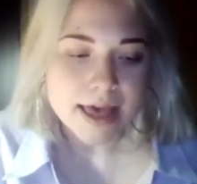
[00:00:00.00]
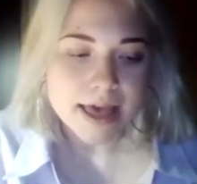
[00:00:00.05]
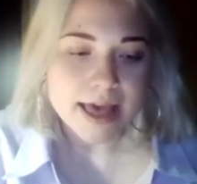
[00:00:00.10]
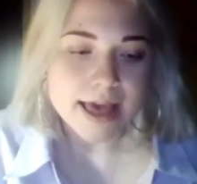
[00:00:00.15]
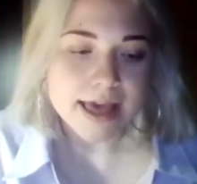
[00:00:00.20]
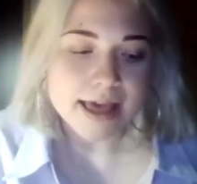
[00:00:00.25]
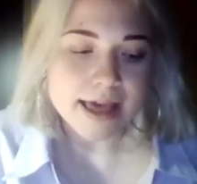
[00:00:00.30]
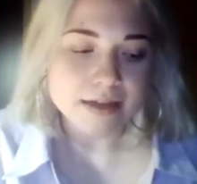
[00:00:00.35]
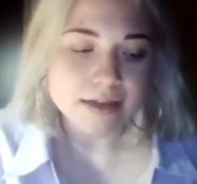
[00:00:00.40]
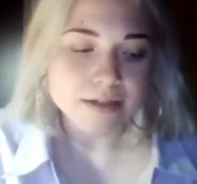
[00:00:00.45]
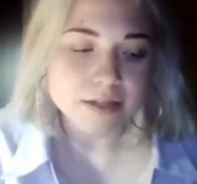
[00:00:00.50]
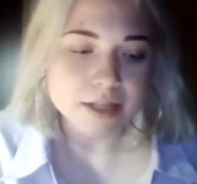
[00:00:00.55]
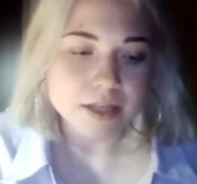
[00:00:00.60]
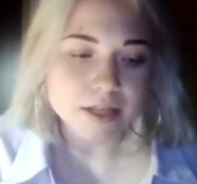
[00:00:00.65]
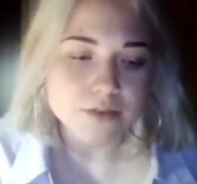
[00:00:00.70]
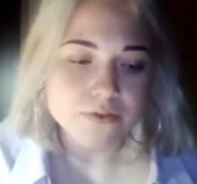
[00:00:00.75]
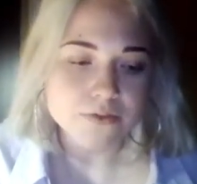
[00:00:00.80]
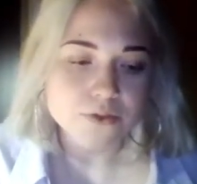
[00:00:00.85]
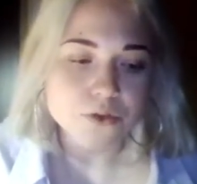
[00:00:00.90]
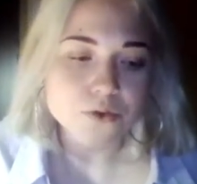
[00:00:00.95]
And
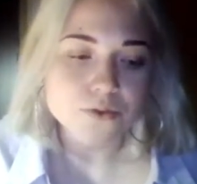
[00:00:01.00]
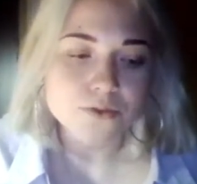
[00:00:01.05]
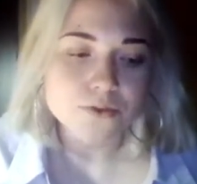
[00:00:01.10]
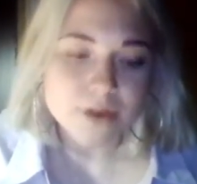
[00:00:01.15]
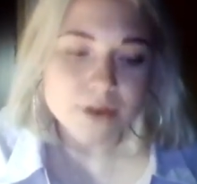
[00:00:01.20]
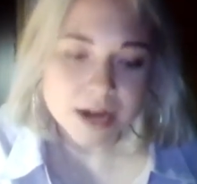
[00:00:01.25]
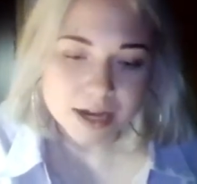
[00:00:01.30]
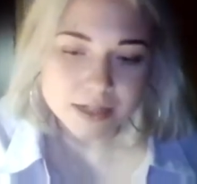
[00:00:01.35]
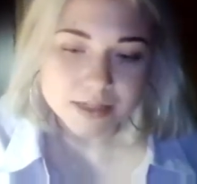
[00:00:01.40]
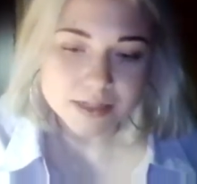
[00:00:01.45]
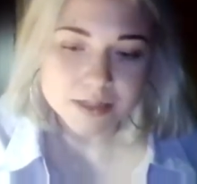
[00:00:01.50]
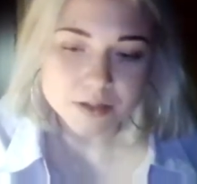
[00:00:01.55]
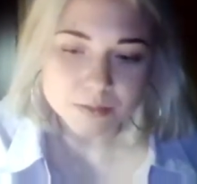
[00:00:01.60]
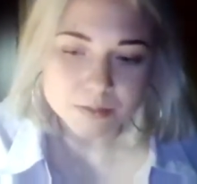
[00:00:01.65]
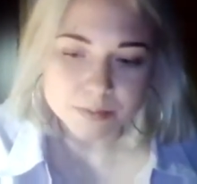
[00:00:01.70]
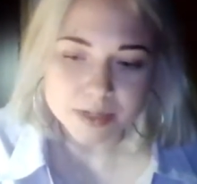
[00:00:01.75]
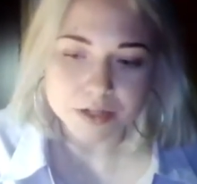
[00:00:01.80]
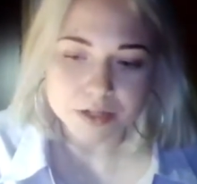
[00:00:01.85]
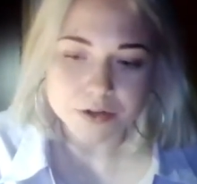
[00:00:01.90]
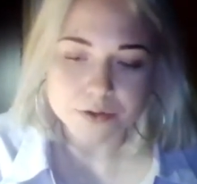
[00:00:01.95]
if you find
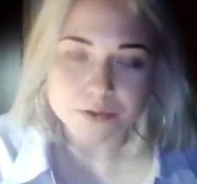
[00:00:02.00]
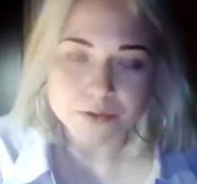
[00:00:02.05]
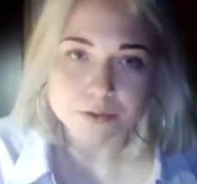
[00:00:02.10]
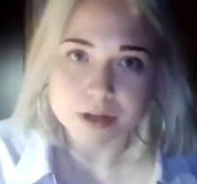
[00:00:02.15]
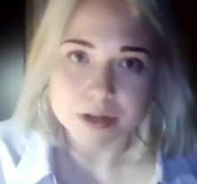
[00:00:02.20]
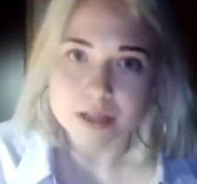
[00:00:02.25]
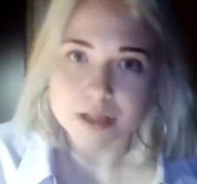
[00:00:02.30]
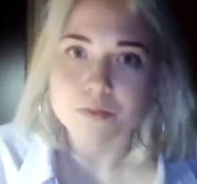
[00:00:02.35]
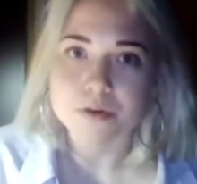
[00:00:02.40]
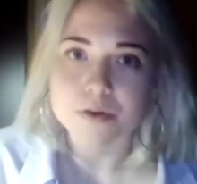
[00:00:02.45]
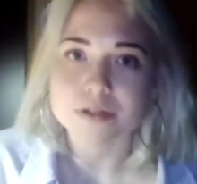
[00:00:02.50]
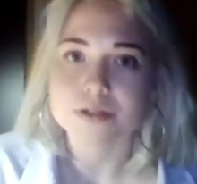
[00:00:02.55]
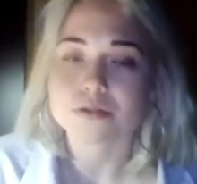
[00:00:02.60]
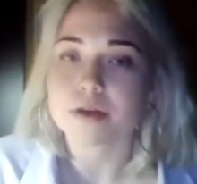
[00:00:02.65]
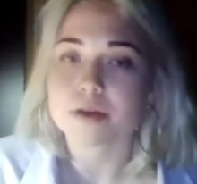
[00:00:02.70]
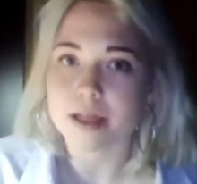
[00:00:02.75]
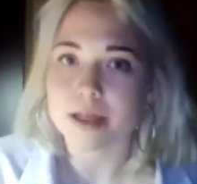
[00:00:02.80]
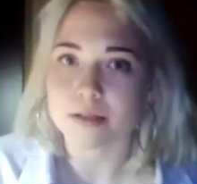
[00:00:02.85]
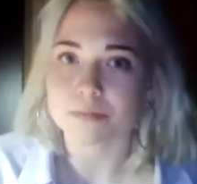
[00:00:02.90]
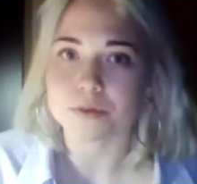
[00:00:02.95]
somebody who really wants to
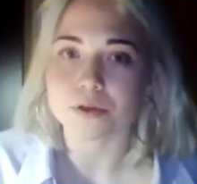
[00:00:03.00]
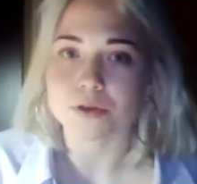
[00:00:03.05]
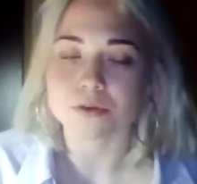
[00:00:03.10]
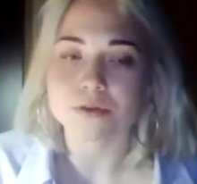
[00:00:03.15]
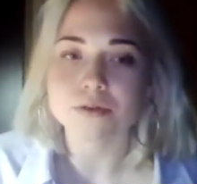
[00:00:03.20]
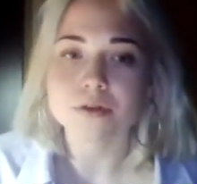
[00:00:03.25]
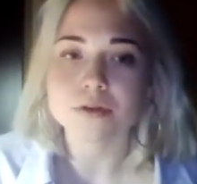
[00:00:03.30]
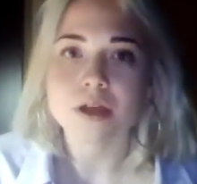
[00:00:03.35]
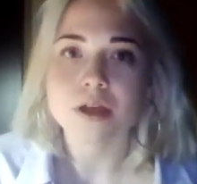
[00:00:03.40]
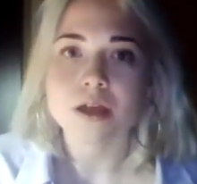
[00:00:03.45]
help you,